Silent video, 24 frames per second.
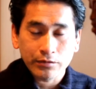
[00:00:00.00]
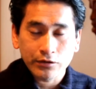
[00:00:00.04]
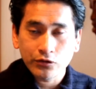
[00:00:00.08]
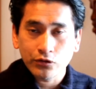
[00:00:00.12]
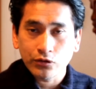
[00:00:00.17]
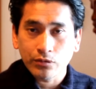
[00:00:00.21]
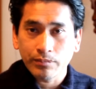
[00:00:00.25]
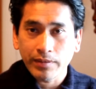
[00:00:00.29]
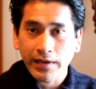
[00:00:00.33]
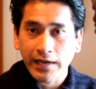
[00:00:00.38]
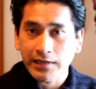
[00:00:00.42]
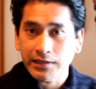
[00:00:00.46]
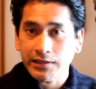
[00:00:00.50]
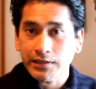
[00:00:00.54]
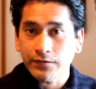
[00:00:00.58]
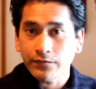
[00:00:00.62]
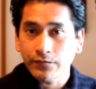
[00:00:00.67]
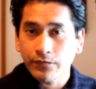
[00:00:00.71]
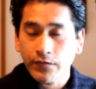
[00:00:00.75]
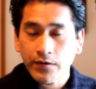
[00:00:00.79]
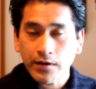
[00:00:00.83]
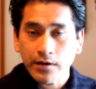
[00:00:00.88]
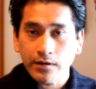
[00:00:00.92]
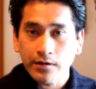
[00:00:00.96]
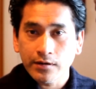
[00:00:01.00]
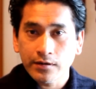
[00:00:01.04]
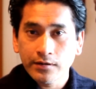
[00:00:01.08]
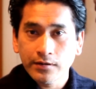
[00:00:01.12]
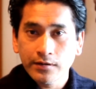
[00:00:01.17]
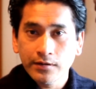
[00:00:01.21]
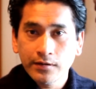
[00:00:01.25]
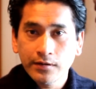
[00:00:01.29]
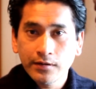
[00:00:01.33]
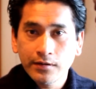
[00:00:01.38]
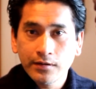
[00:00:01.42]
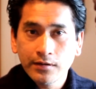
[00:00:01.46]
to abandon fear.
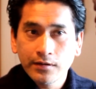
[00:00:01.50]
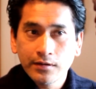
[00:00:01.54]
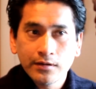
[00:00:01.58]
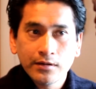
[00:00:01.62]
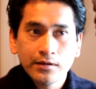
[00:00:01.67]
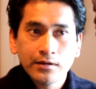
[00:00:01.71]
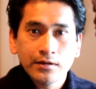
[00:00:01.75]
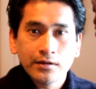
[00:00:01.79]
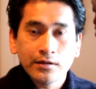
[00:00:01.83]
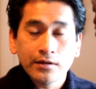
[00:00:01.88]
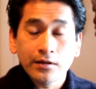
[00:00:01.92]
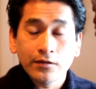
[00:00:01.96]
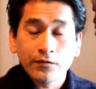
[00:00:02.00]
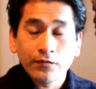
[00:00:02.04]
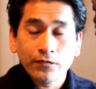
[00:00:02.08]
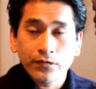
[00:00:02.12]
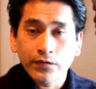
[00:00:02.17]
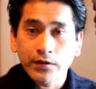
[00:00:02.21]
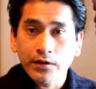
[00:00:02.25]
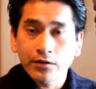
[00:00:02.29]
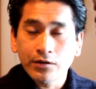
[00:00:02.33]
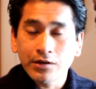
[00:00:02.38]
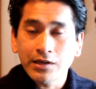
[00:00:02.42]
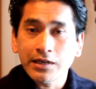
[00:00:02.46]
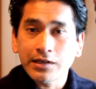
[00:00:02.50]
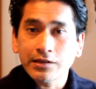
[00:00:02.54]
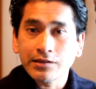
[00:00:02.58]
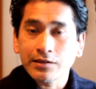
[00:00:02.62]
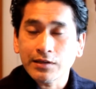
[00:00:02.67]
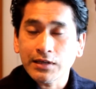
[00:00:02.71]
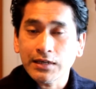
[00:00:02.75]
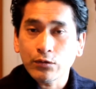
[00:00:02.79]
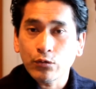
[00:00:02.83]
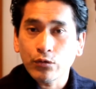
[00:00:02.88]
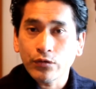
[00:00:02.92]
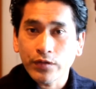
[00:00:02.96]
Fear is
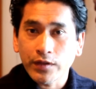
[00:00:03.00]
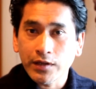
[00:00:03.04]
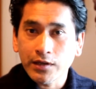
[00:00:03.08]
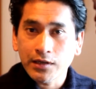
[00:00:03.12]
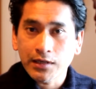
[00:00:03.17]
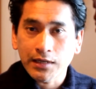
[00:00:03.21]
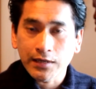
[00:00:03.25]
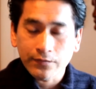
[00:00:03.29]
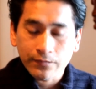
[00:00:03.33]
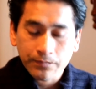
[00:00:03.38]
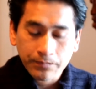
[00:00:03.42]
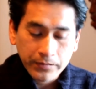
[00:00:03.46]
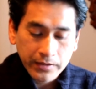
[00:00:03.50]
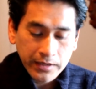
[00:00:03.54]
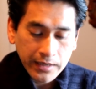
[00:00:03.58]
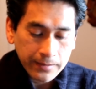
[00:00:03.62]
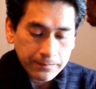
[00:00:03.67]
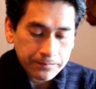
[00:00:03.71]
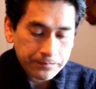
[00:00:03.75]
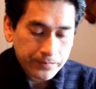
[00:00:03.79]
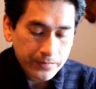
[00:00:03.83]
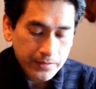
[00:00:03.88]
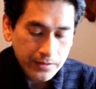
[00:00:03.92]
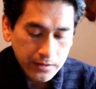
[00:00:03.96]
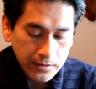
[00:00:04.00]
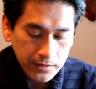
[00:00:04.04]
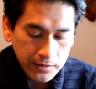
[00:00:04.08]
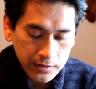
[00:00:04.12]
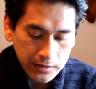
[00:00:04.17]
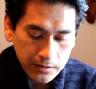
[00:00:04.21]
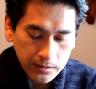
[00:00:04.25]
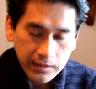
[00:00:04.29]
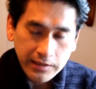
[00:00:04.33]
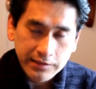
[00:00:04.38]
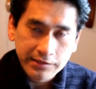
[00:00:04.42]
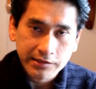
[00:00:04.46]
within love. Okay,
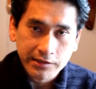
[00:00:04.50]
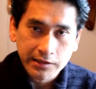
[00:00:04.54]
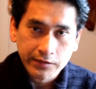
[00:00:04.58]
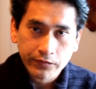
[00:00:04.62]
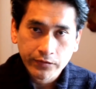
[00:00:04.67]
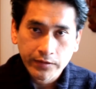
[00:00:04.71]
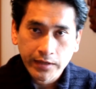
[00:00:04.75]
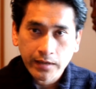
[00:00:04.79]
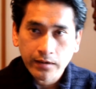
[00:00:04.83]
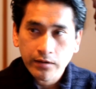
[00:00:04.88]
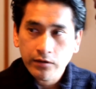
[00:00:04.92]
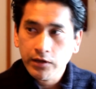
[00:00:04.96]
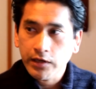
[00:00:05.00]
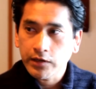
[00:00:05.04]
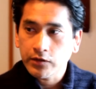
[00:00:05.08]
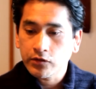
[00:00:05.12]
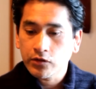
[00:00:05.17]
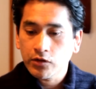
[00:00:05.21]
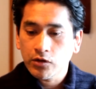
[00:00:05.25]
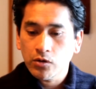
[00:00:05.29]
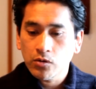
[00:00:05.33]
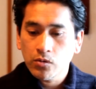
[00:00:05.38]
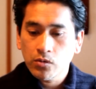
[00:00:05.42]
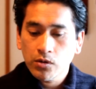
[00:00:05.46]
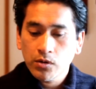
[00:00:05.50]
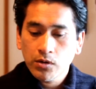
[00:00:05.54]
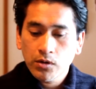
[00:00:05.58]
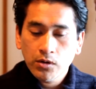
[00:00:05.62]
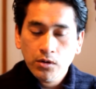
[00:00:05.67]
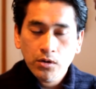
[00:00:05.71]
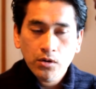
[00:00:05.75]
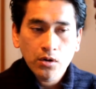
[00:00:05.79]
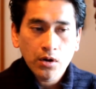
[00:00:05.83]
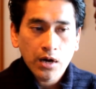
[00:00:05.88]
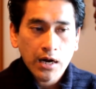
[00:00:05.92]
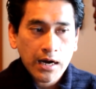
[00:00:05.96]
that's enough of that. Okay, so
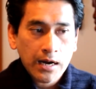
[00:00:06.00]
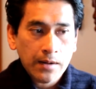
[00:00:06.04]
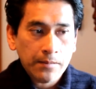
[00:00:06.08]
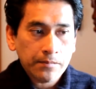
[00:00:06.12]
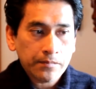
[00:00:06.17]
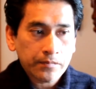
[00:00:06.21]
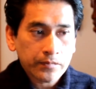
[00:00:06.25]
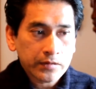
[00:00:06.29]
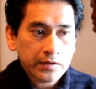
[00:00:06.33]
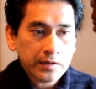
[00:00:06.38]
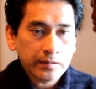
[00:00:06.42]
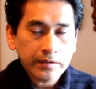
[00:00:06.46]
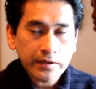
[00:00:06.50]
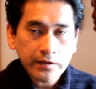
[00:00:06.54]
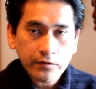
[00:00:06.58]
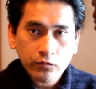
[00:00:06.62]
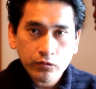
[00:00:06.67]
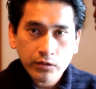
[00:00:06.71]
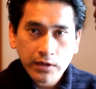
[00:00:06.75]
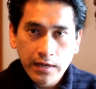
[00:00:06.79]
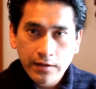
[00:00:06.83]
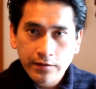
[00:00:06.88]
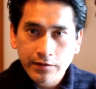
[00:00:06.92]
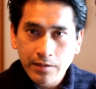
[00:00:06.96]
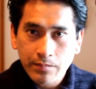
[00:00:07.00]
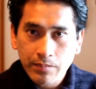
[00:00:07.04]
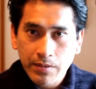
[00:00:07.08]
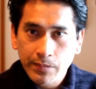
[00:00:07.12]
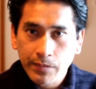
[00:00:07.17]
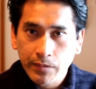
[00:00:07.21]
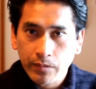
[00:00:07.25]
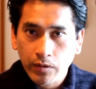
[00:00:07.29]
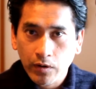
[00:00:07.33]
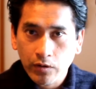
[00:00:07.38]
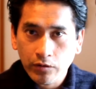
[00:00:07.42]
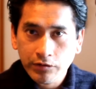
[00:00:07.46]
sometimes when I see
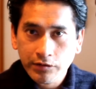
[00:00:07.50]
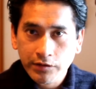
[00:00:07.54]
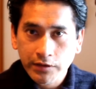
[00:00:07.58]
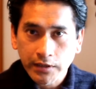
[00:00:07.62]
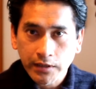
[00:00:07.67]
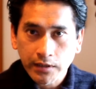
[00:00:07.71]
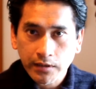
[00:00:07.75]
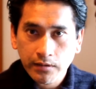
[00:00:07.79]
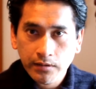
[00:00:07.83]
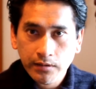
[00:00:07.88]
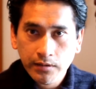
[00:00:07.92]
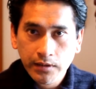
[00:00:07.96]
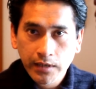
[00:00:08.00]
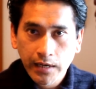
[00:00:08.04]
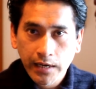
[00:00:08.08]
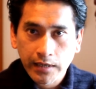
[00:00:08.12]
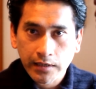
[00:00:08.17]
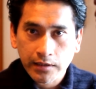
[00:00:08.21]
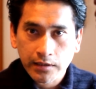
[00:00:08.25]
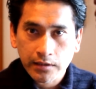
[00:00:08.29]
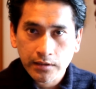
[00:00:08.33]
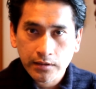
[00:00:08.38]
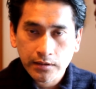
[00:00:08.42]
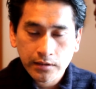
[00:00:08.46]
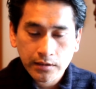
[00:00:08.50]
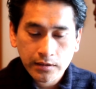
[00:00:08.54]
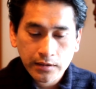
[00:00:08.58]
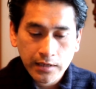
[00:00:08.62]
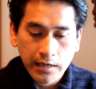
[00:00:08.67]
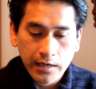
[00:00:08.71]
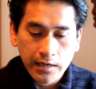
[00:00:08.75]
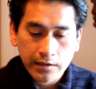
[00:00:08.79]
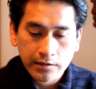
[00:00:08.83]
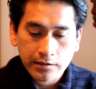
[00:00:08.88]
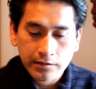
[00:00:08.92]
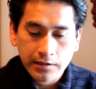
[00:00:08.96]
people posting and
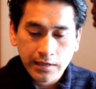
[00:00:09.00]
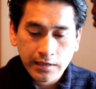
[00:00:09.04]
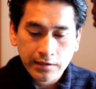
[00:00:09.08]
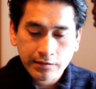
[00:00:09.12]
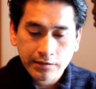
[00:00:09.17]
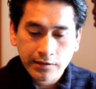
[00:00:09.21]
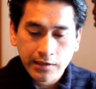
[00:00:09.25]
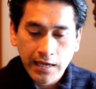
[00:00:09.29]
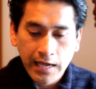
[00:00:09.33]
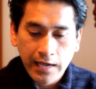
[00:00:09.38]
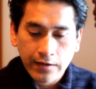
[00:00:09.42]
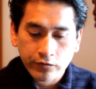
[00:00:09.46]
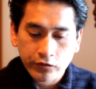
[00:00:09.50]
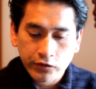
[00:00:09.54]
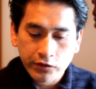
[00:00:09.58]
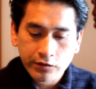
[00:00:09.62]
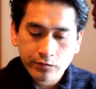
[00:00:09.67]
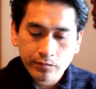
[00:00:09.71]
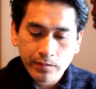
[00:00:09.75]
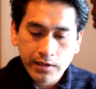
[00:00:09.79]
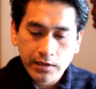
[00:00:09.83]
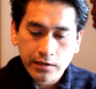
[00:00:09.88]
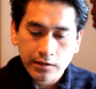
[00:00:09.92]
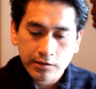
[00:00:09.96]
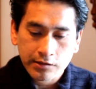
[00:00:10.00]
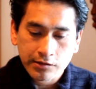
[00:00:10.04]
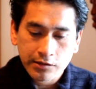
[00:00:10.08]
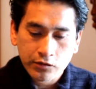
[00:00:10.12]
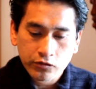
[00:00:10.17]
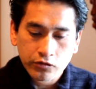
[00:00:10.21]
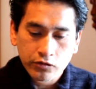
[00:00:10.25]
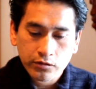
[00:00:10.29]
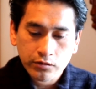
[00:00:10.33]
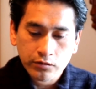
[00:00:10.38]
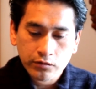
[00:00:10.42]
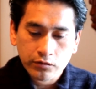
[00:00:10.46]
they say, I've just made a
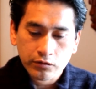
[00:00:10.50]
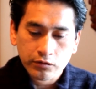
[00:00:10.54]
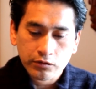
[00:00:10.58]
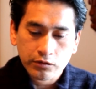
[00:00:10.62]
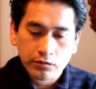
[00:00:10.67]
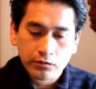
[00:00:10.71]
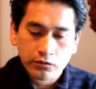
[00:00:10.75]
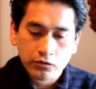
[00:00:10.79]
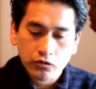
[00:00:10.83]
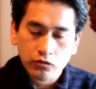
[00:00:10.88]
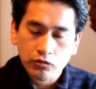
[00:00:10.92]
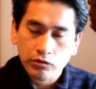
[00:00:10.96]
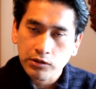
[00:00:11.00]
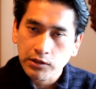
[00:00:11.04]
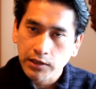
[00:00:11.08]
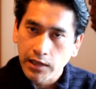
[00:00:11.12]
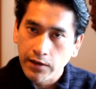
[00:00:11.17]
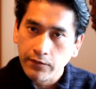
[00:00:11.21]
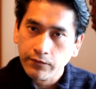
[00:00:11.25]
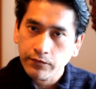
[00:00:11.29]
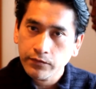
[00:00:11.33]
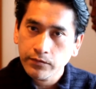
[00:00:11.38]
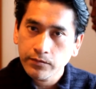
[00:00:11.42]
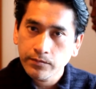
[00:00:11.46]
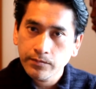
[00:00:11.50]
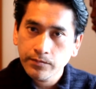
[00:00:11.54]
decision to love.